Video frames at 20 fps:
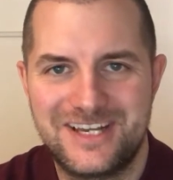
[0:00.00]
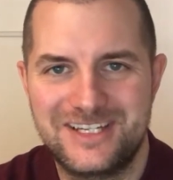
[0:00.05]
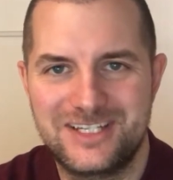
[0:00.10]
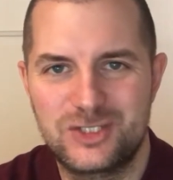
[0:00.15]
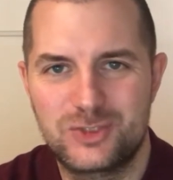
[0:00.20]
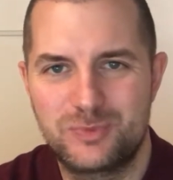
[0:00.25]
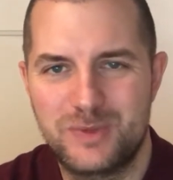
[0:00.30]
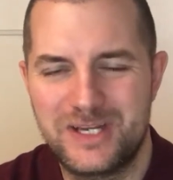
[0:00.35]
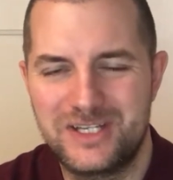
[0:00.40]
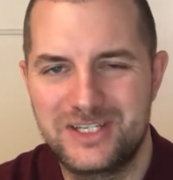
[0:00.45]

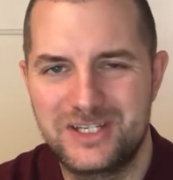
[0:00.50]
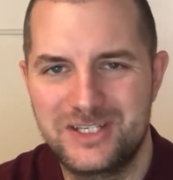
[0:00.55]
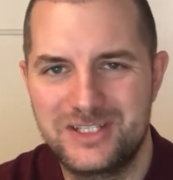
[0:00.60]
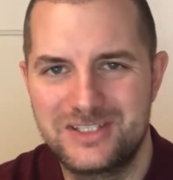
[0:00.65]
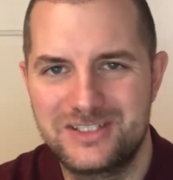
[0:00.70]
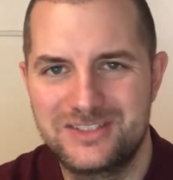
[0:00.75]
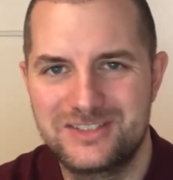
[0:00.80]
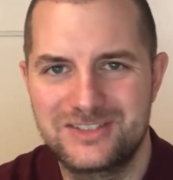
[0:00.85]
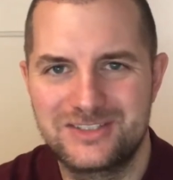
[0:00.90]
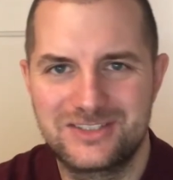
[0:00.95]

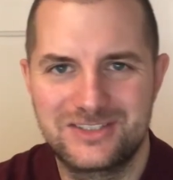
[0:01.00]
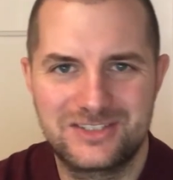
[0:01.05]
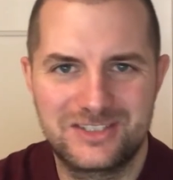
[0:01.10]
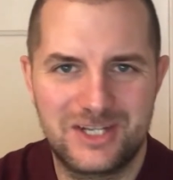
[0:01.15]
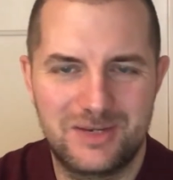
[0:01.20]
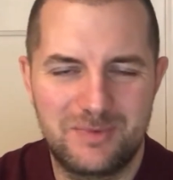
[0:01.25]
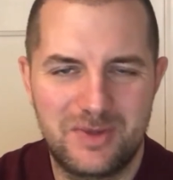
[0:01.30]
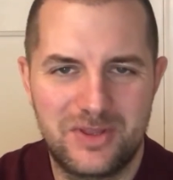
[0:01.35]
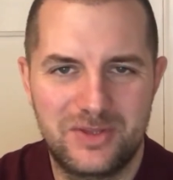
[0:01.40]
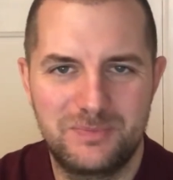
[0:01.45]
expecting
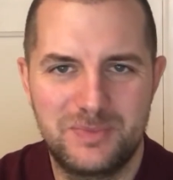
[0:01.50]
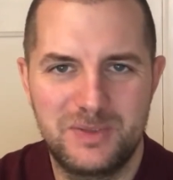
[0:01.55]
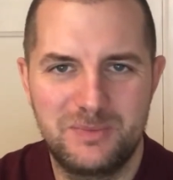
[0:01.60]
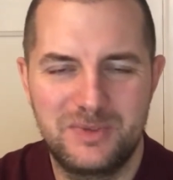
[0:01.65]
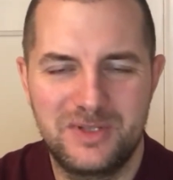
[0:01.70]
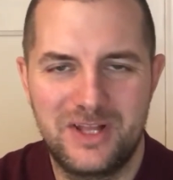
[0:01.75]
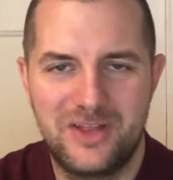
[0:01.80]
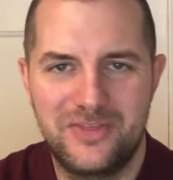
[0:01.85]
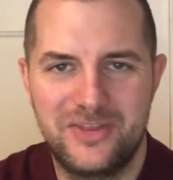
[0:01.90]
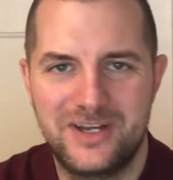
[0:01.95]
some other
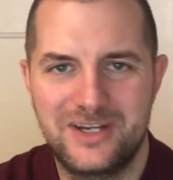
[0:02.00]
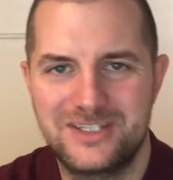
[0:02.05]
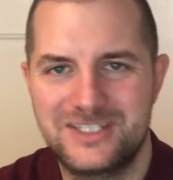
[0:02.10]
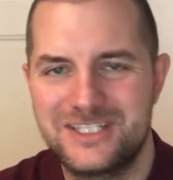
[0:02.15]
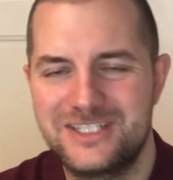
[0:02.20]
people out there.